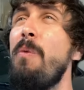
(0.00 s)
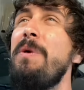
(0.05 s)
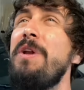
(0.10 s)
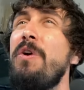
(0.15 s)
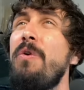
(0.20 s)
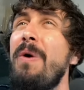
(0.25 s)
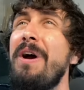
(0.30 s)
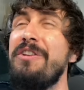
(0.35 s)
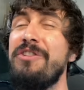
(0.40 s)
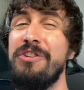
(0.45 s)
many
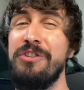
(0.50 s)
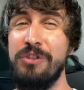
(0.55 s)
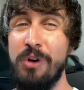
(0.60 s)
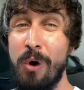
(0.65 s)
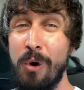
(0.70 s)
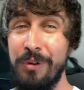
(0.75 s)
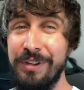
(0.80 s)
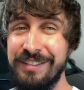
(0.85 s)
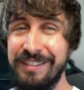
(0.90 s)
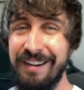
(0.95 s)
questions
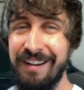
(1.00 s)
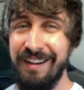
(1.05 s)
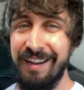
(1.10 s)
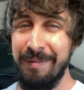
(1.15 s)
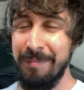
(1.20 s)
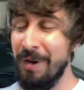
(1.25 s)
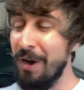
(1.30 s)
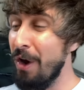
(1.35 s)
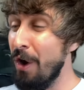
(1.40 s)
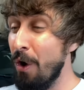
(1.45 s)
all the
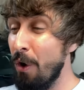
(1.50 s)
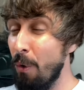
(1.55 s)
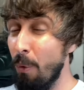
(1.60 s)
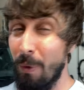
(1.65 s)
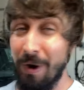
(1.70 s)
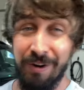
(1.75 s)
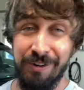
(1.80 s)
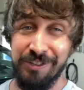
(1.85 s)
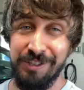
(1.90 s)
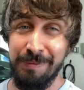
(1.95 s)
time.
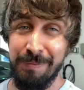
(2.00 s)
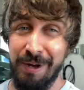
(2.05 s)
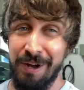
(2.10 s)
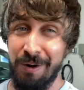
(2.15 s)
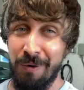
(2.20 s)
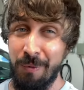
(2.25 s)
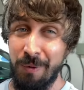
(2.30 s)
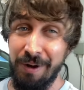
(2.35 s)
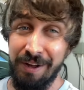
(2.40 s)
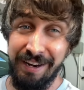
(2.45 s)
Where's the
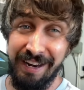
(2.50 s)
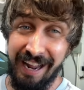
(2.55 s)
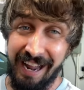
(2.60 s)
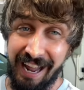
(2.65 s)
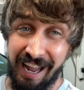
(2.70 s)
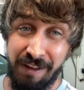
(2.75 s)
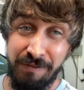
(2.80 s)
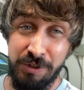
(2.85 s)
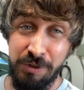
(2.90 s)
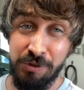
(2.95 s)
Mach 1?
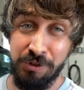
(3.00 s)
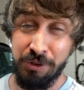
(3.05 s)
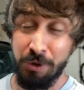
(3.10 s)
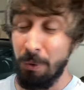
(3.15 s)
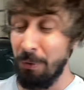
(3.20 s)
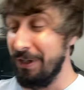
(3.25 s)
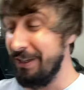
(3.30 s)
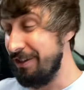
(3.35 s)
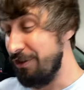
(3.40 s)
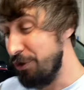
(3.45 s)
Have you
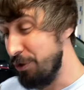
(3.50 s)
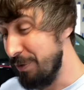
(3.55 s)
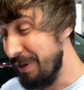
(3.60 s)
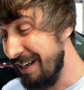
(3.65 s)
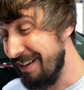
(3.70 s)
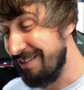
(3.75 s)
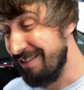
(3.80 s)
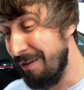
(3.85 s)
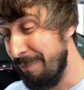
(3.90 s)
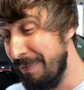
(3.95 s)
sold it? Did you
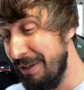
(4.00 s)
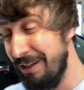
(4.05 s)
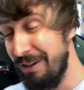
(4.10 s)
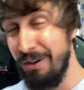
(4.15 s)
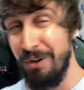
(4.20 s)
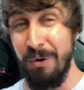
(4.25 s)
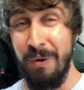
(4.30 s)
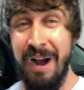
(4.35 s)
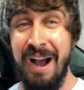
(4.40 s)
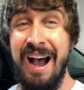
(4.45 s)
get something
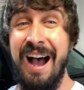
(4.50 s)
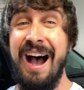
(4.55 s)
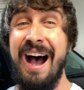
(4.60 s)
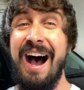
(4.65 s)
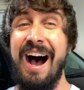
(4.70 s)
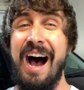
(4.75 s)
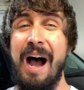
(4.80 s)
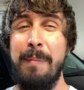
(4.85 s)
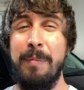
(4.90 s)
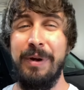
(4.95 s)
new?
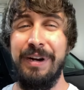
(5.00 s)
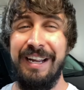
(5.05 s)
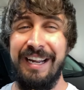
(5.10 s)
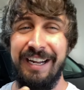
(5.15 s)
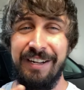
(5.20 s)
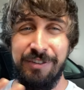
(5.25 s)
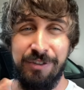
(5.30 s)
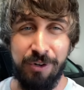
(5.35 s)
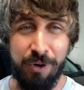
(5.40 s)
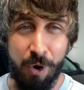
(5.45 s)
I'm gonna
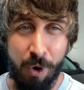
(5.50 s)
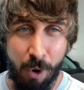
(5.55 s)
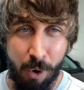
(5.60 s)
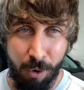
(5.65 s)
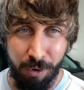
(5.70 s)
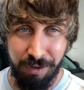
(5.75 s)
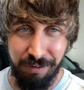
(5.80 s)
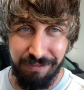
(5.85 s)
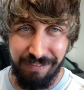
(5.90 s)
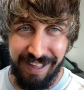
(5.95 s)
answer
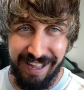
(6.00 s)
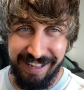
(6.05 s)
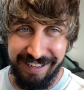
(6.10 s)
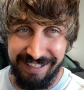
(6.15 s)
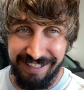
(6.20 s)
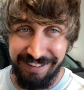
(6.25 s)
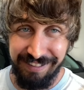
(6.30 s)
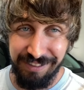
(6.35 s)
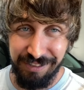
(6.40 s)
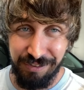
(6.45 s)
all of that
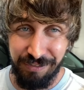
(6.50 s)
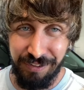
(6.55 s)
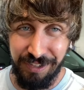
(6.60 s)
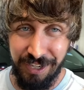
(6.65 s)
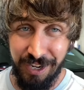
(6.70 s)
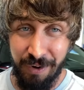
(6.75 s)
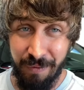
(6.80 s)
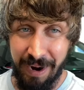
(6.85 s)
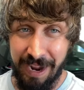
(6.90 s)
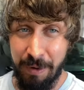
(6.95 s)
in this
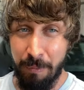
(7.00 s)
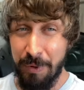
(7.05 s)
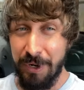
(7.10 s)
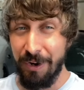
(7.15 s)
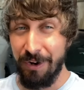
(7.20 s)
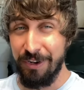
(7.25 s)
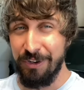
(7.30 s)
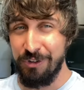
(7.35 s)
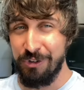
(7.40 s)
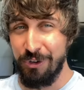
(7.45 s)
video, and we
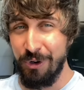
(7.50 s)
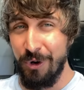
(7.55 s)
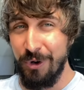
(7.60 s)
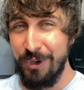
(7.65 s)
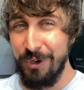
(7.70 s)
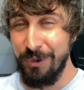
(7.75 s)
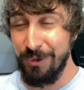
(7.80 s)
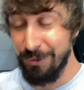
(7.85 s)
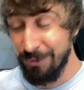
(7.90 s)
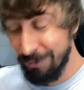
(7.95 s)
are gonna show
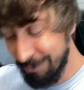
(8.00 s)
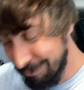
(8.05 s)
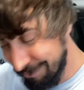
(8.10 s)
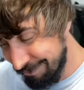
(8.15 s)
you